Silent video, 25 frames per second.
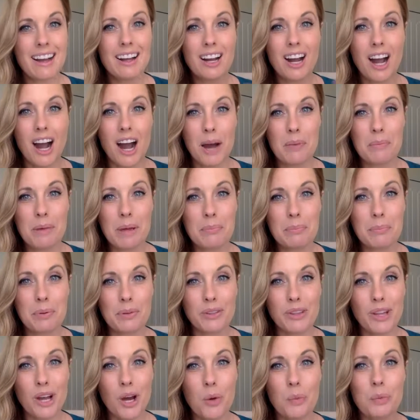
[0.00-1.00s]
Comment
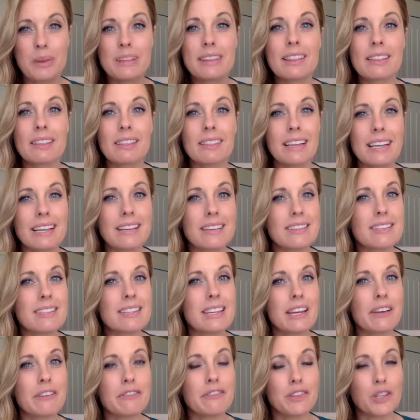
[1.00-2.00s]
below with
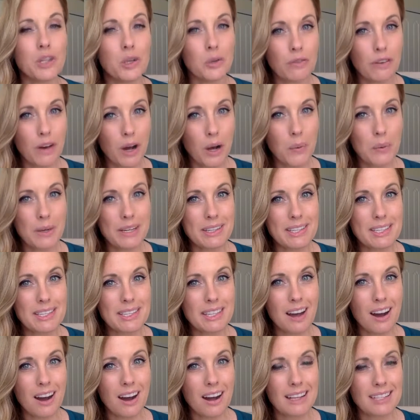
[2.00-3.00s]
list if you've always
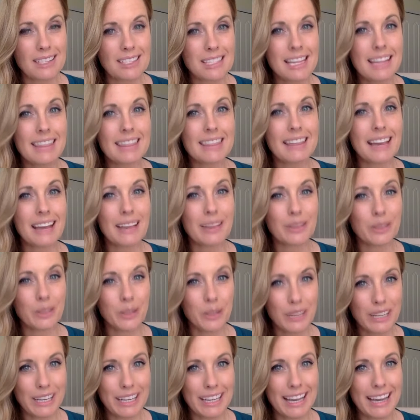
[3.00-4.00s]
thought that
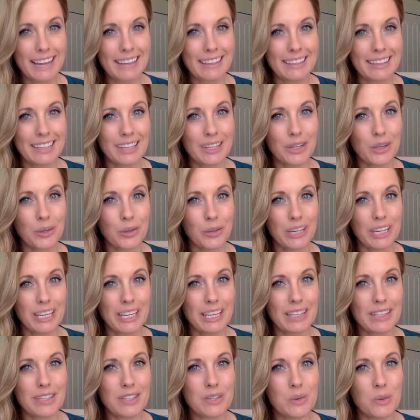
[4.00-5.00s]
looking at the
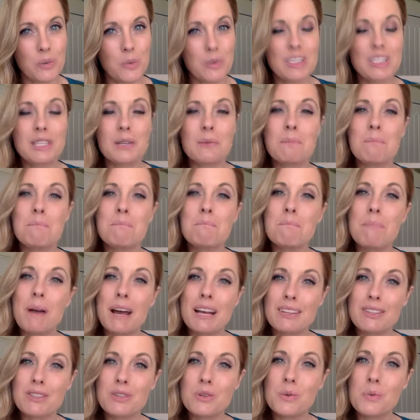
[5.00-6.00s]
ingredients was the
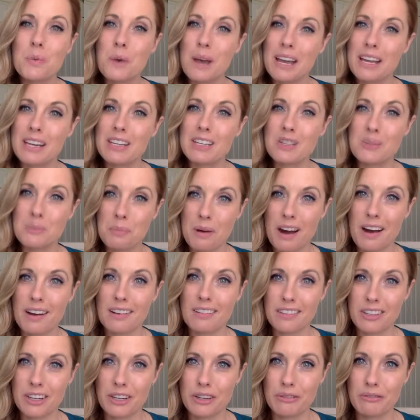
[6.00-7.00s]
best way to
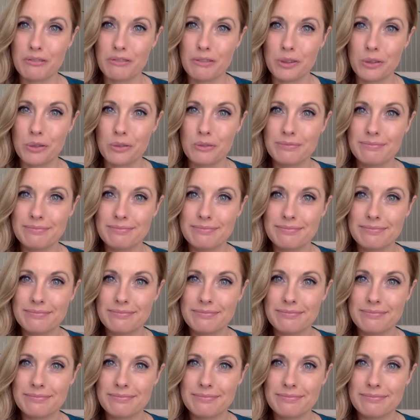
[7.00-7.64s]
spot good food.